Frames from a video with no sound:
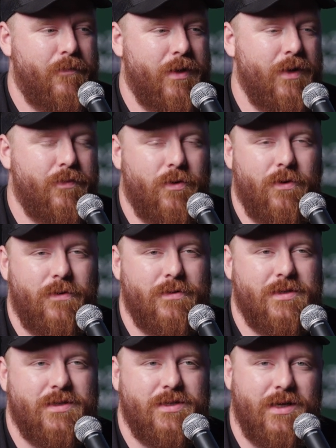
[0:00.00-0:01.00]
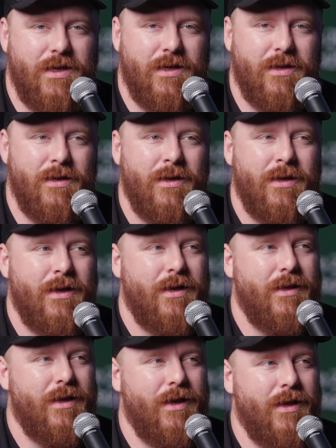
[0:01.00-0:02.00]
people see
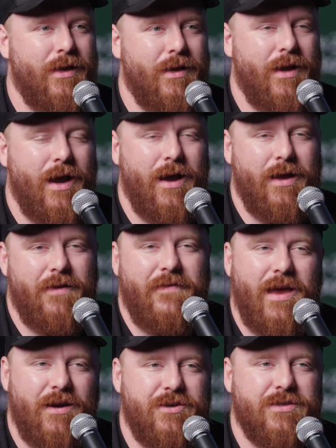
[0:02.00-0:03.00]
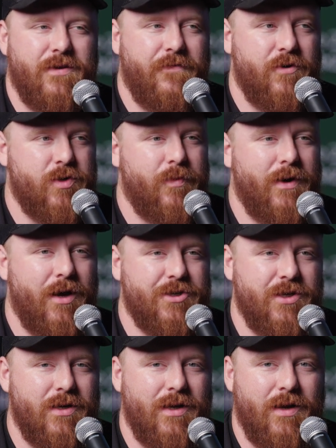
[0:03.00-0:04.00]
the advantages of virtual
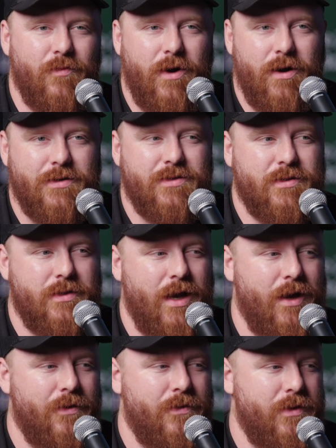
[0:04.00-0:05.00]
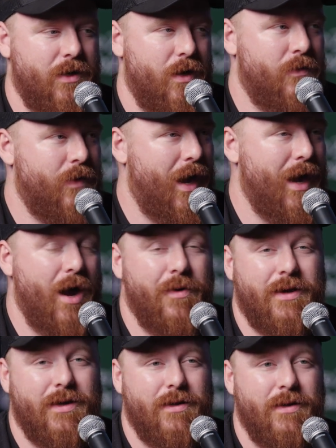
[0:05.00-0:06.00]
production and where it's, how
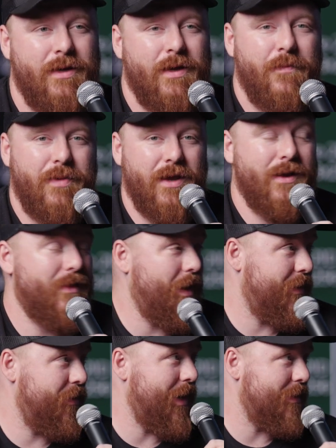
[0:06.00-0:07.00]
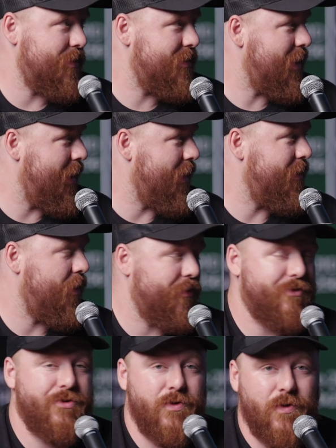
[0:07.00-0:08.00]
it could be, like you guys are saying, another
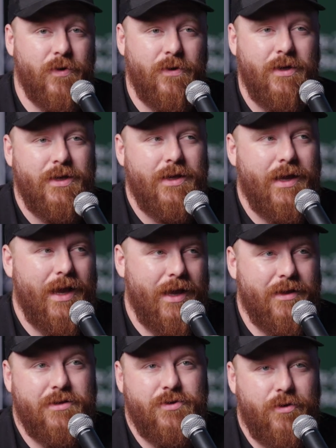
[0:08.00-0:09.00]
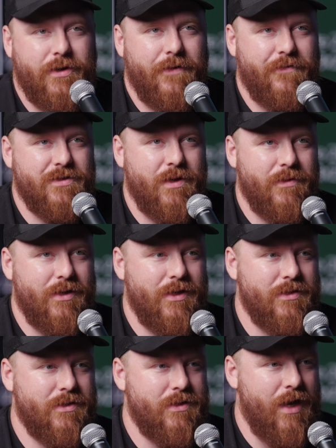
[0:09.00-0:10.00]
tool in the toolkit for some of
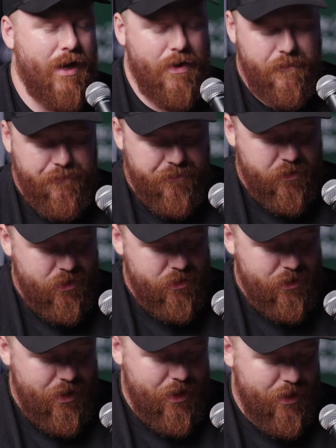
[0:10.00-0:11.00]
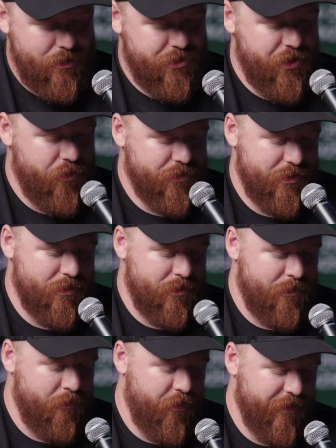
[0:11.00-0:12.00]
these shows and
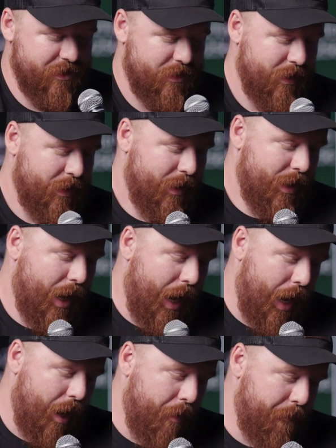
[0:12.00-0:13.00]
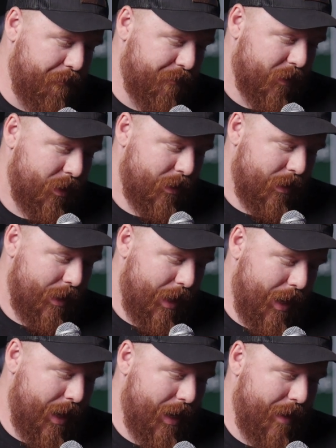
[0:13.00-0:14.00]
movies. I'm
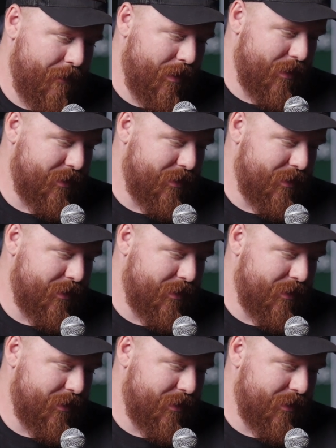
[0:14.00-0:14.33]
going to